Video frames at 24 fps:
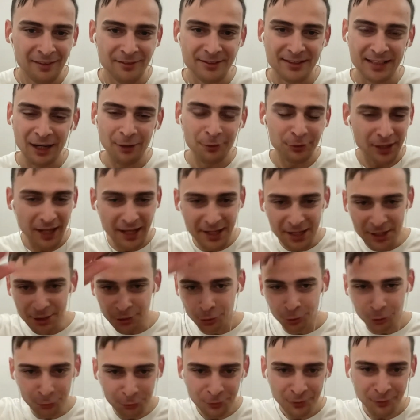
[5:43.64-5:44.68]
without any
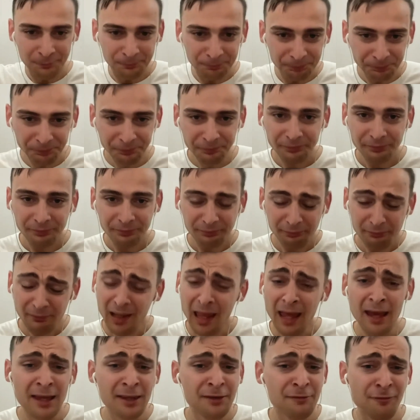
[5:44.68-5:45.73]
roof,
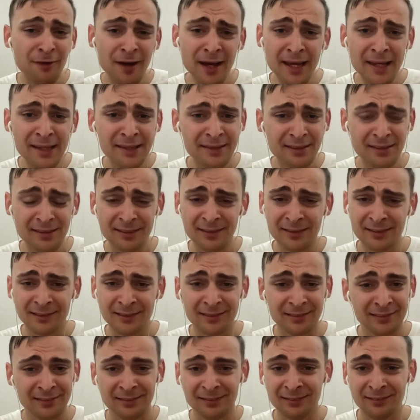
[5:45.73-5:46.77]
and wait, I
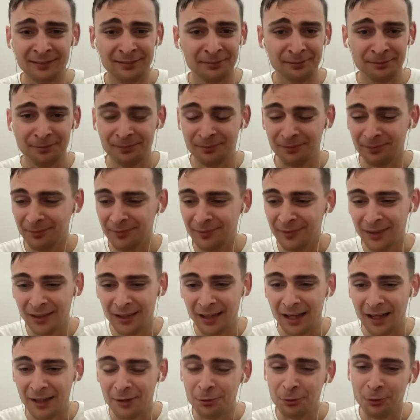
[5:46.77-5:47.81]
don't
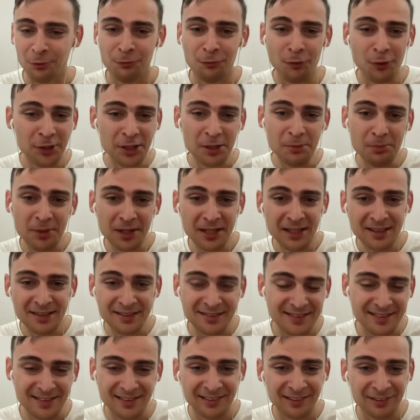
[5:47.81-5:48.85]
know, 40
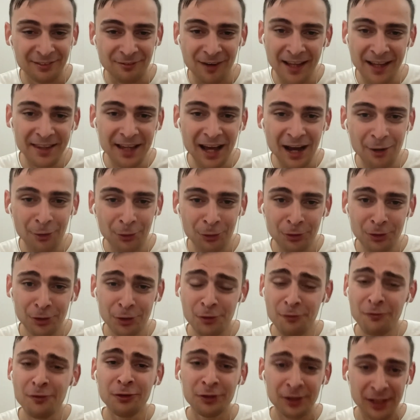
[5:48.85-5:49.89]
minutes, 1 hour,
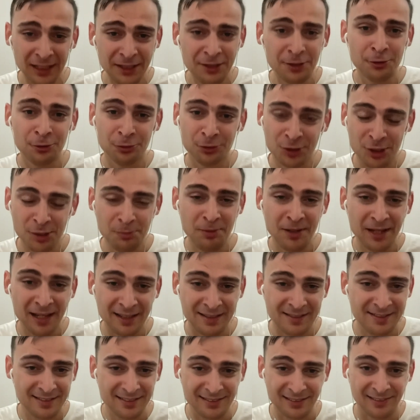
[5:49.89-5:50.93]
you will get your
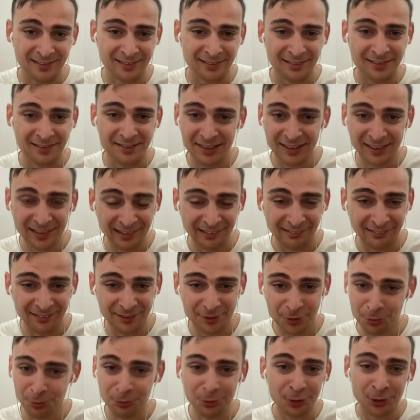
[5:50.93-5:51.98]
GPS
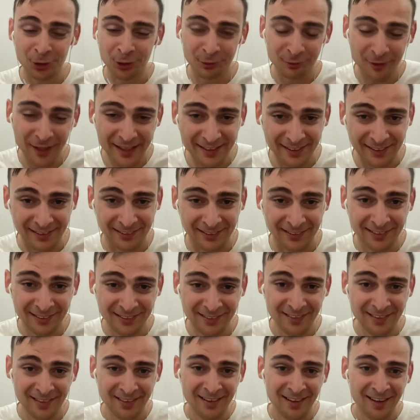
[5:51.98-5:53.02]
signal sooner or later.
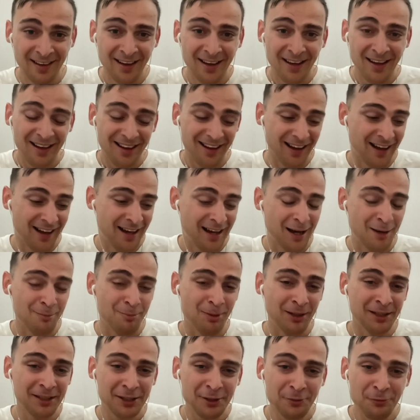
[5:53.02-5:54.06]

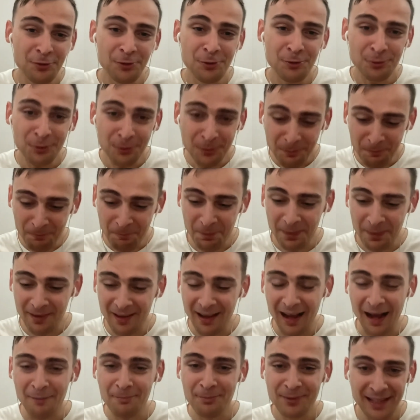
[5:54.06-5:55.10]
But if you
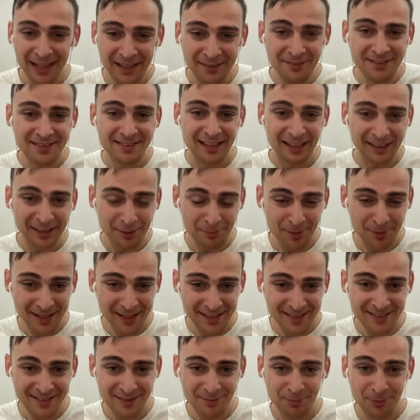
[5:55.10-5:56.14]
update this
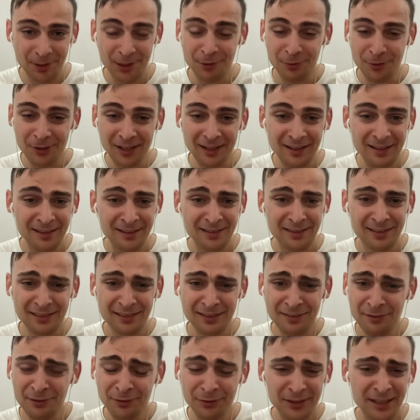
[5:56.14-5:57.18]
database periodically, it
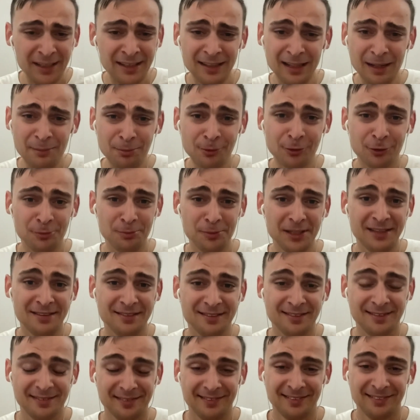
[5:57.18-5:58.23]
will take a couple of
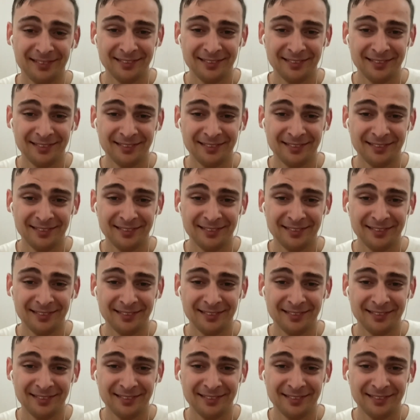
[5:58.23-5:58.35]
minutes.